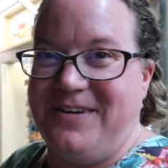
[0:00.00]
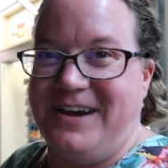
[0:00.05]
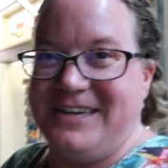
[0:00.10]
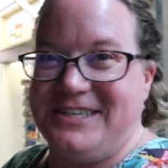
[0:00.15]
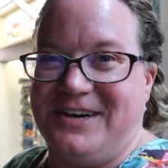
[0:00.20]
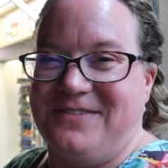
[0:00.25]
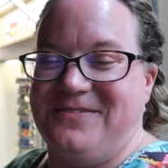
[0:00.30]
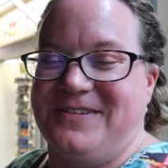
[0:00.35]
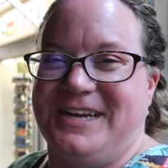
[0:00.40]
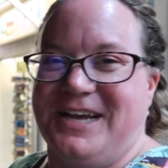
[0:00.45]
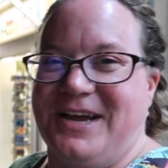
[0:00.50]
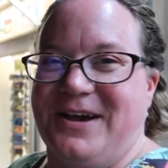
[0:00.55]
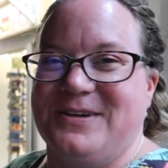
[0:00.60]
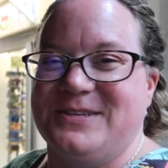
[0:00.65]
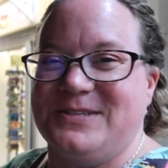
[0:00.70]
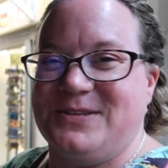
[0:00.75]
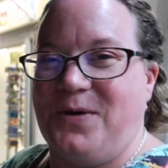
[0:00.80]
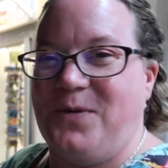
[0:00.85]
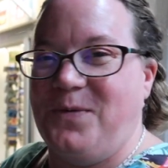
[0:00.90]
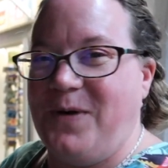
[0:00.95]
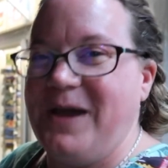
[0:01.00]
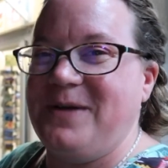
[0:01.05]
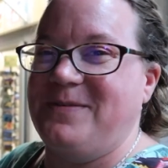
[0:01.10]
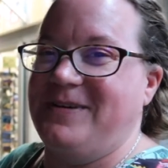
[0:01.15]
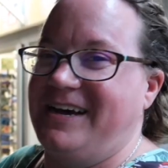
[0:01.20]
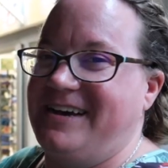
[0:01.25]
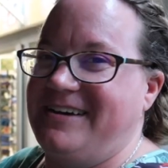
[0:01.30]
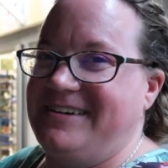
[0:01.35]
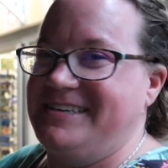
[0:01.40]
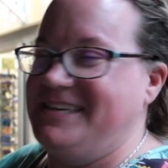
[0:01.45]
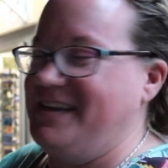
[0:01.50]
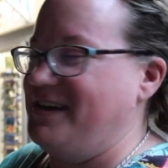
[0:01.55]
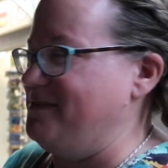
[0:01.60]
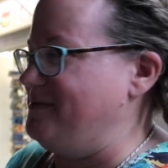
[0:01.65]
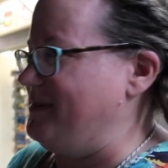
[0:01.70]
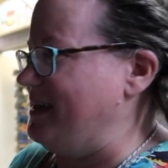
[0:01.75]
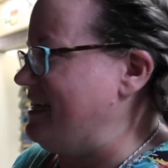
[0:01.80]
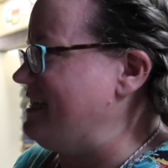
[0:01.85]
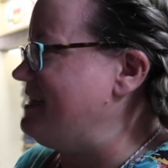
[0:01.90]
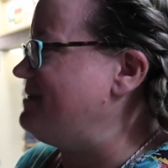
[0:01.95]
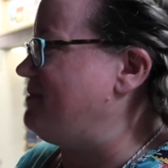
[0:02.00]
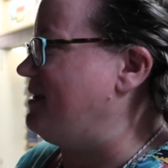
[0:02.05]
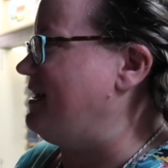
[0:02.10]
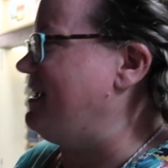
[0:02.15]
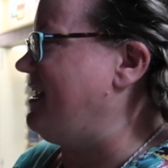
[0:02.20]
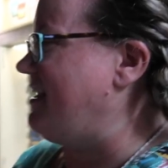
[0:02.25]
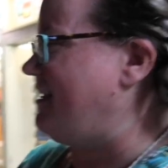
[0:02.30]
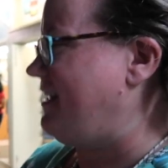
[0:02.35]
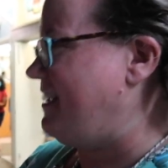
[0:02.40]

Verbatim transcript: watch our videos quite well and know me, but